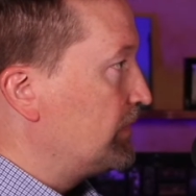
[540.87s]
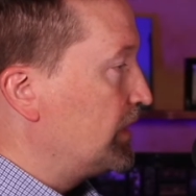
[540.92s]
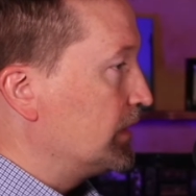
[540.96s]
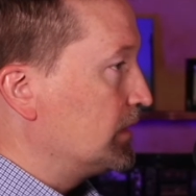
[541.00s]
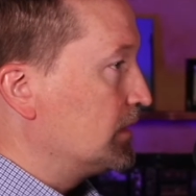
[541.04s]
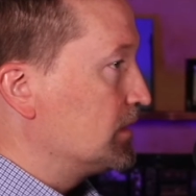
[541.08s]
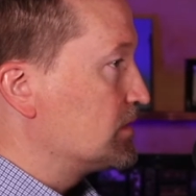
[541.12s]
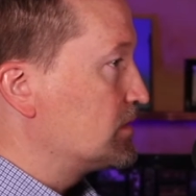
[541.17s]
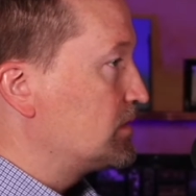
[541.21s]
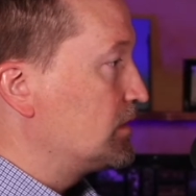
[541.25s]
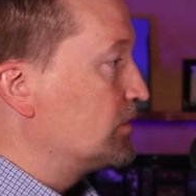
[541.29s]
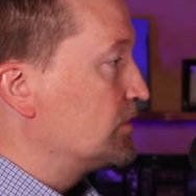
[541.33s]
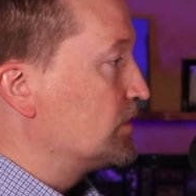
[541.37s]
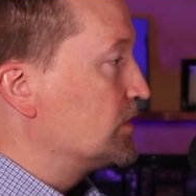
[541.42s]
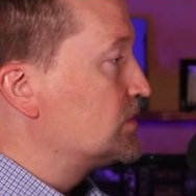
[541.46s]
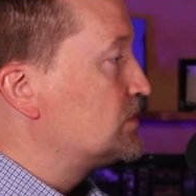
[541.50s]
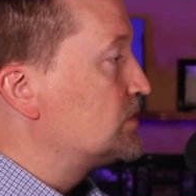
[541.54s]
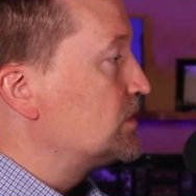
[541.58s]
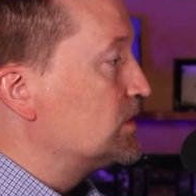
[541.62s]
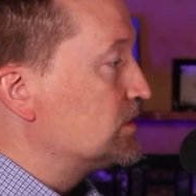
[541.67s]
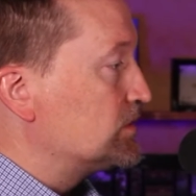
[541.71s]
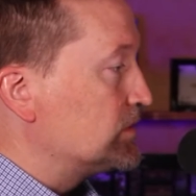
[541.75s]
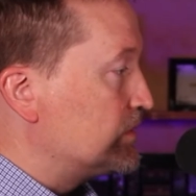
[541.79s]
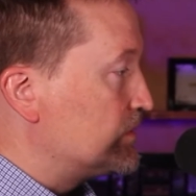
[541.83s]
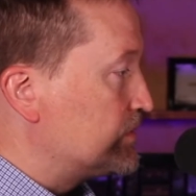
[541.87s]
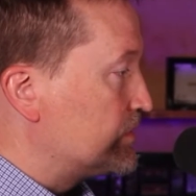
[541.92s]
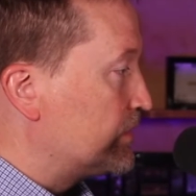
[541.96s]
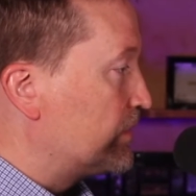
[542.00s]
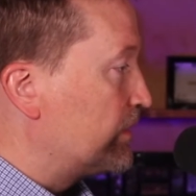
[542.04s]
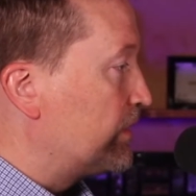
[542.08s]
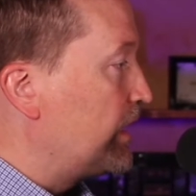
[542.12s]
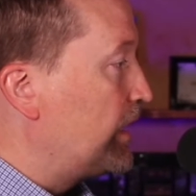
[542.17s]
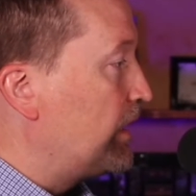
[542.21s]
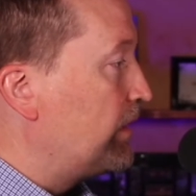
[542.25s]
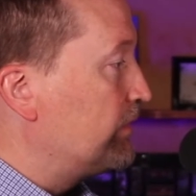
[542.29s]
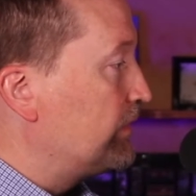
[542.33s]
their decisions
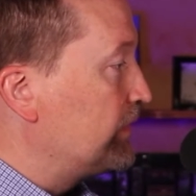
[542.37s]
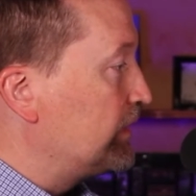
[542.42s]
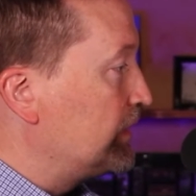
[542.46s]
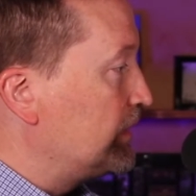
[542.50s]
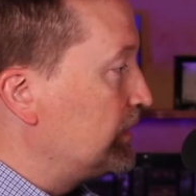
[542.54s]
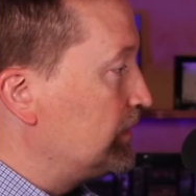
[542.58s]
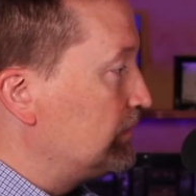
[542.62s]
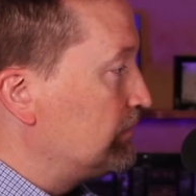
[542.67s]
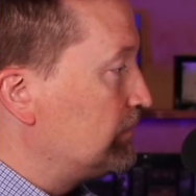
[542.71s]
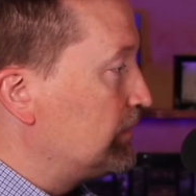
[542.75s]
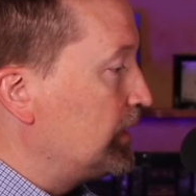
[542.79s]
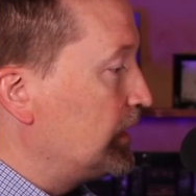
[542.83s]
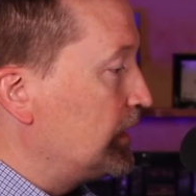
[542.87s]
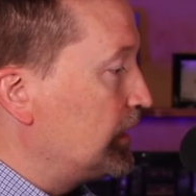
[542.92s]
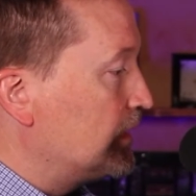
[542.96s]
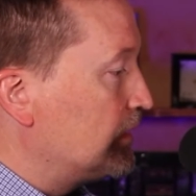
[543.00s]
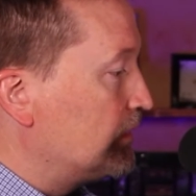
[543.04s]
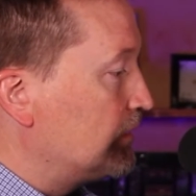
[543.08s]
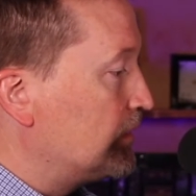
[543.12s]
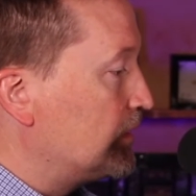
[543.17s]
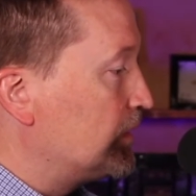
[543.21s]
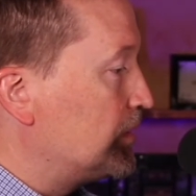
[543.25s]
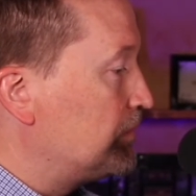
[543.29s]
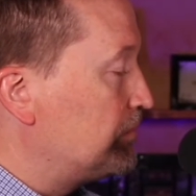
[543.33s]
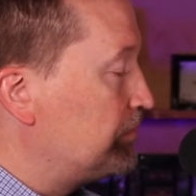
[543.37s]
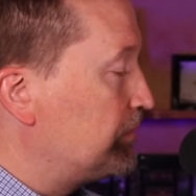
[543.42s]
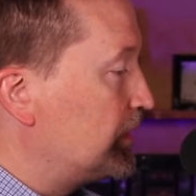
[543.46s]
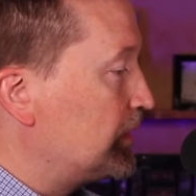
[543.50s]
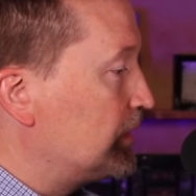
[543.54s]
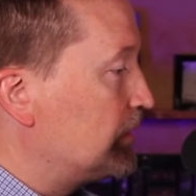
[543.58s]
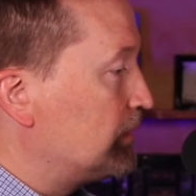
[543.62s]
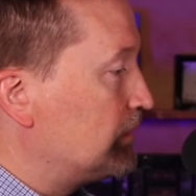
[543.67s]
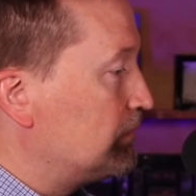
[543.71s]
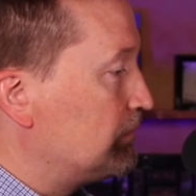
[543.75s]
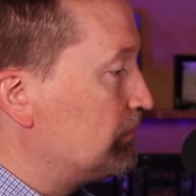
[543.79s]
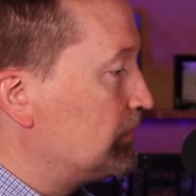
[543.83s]
or how they end up
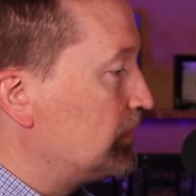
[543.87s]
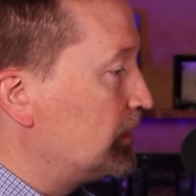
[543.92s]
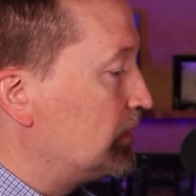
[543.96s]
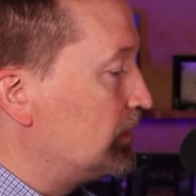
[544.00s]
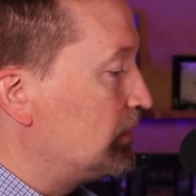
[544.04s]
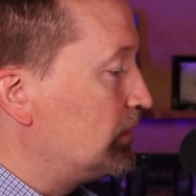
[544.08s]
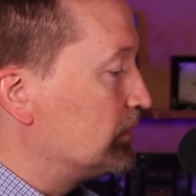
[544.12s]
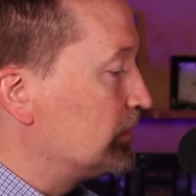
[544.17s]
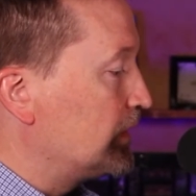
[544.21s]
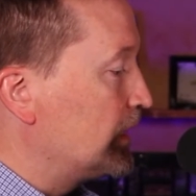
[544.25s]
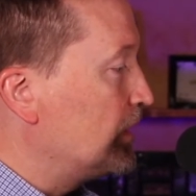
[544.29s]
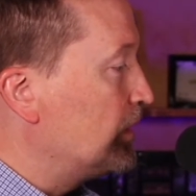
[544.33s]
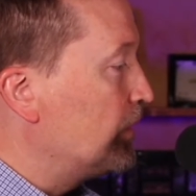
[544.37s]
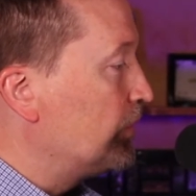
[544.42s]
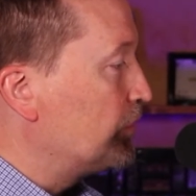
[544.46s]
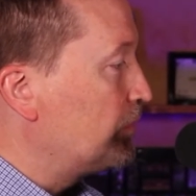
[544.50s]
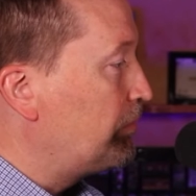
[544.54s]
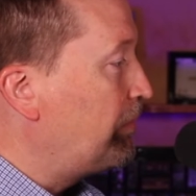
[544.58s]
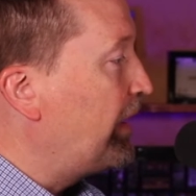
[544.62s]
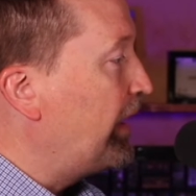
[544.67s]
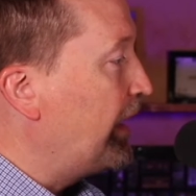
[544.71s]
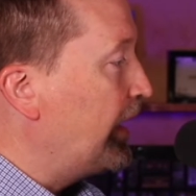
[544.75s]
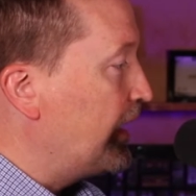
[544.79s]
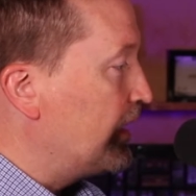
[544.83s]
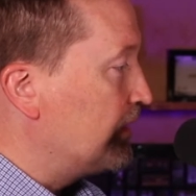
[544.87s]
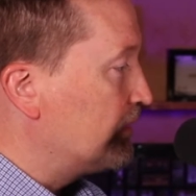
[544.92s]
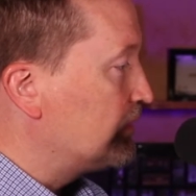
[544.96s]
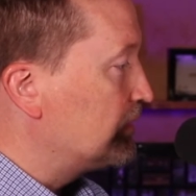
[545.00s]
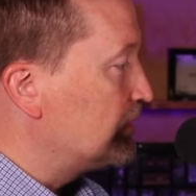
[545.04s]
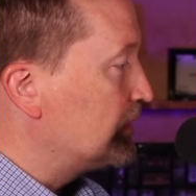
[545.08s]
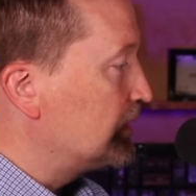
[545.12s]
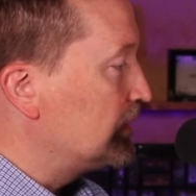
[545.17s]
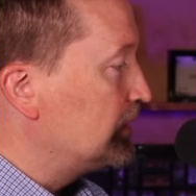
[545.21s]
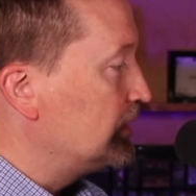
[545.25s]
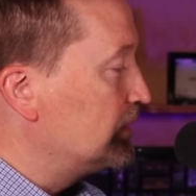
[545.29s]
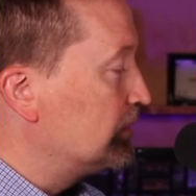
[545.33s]
along the health path,
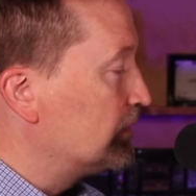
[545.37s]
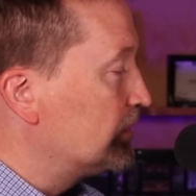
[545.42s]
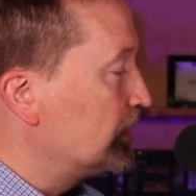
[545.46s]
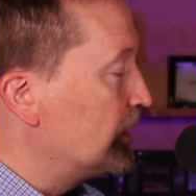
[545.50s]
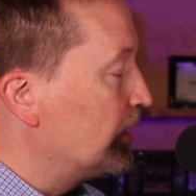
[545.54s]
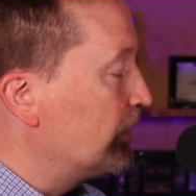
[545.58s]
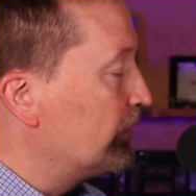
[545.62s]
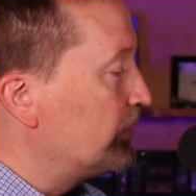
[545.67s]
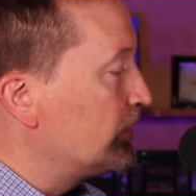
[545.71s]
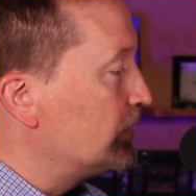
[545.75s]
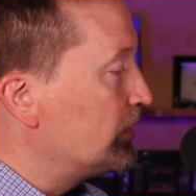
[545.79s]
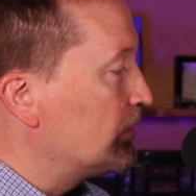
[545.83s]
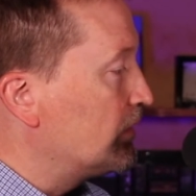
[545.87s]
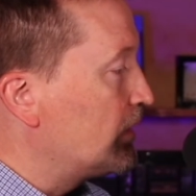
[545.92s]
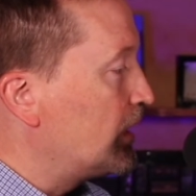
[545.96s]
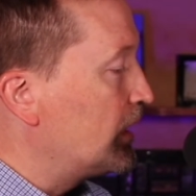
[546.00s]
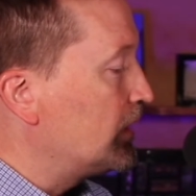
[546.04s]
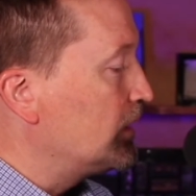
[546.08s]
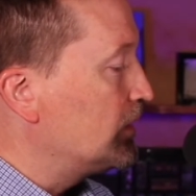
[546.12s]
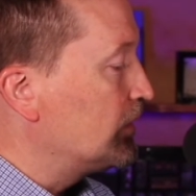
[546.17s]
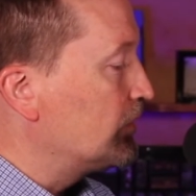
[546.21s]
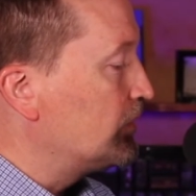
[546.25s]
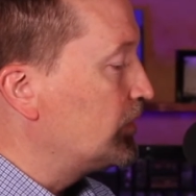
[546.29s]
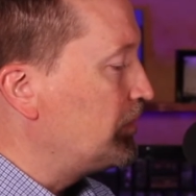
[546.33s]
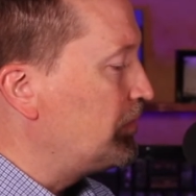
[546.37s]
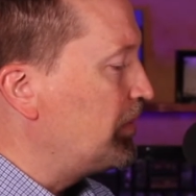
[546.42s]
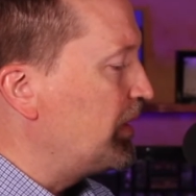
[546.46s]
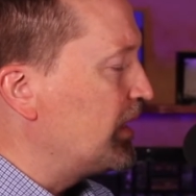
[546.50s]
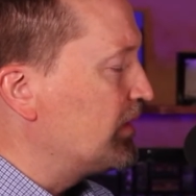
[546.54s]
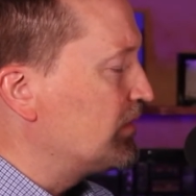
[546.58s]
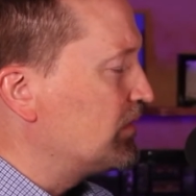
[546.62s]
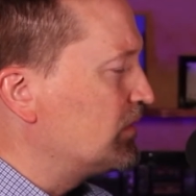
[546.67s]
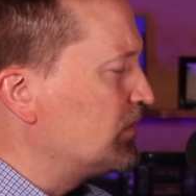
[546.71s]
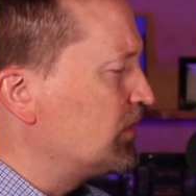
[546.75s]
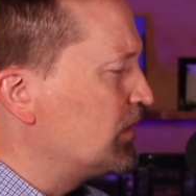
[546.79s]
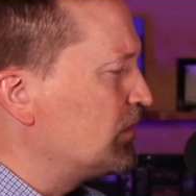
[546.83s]
either healthy or not healthy
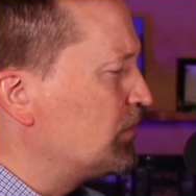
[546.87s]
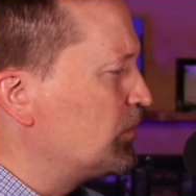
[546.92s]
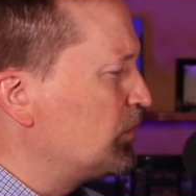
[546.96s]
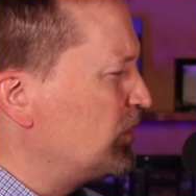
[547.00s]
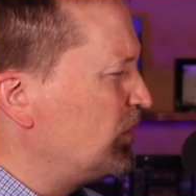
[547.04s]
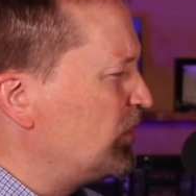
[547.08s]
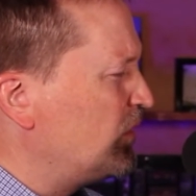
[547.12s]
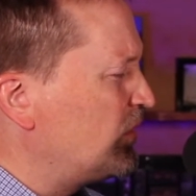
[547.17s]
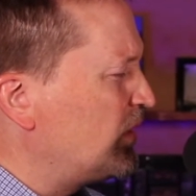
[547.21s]
path. Would you